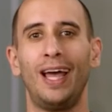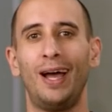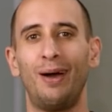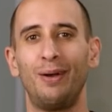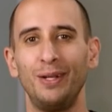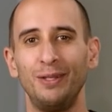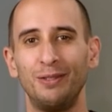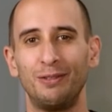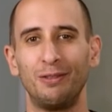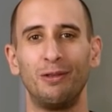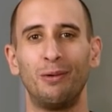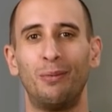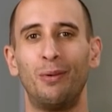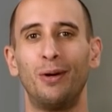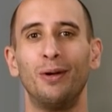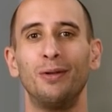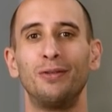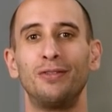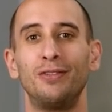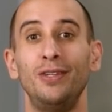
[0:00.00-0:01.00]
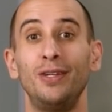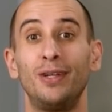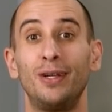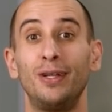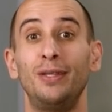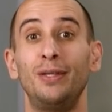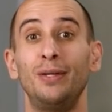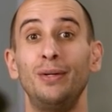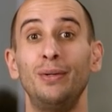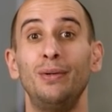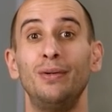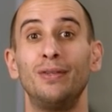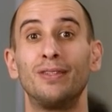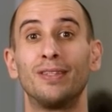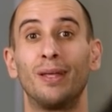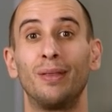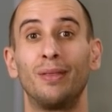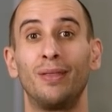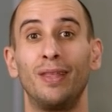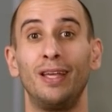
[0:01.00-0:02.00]
out into the world so you can do
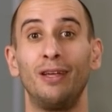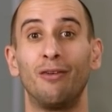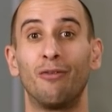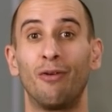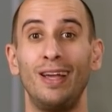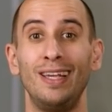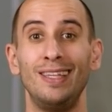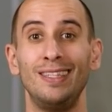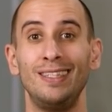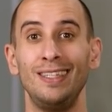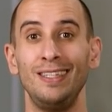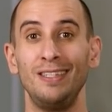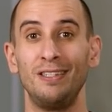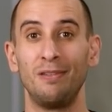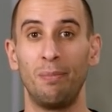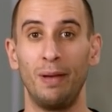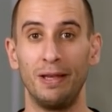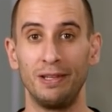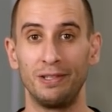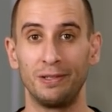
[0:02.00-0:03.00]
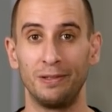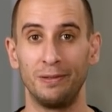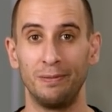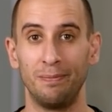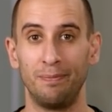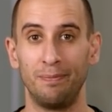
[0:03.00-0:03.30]
something crazy special.